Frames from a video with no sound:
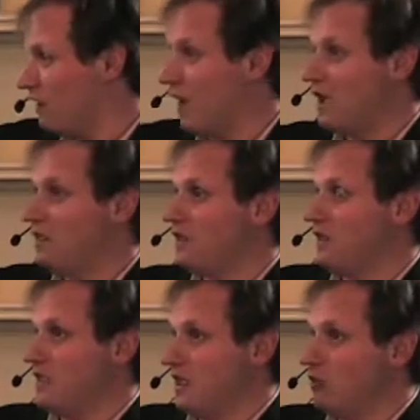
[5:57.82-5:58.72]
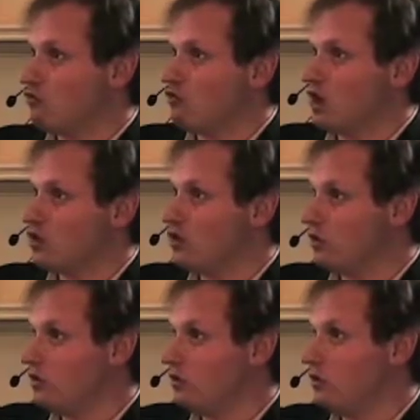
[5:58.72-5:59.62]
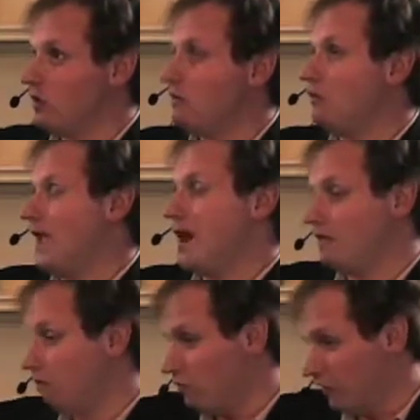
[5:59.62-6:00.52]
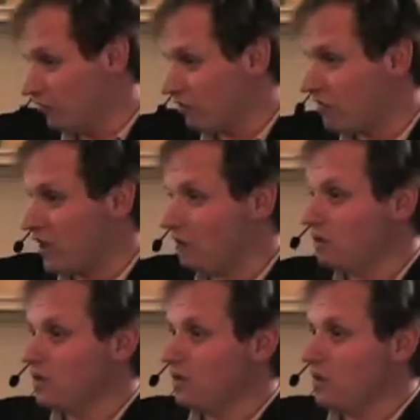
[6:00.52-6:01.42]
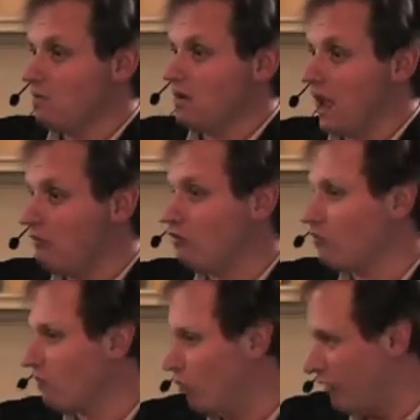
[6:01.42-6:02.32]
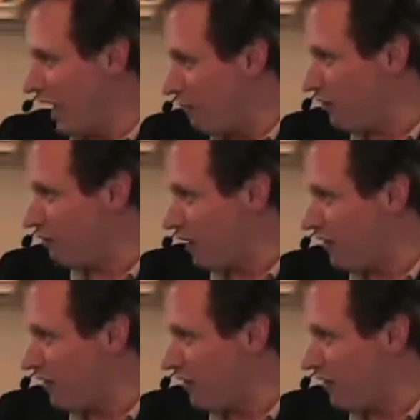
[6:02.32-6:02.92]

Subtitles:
I think the introduction to, I mean, they had it the first time, but having the remote cameras around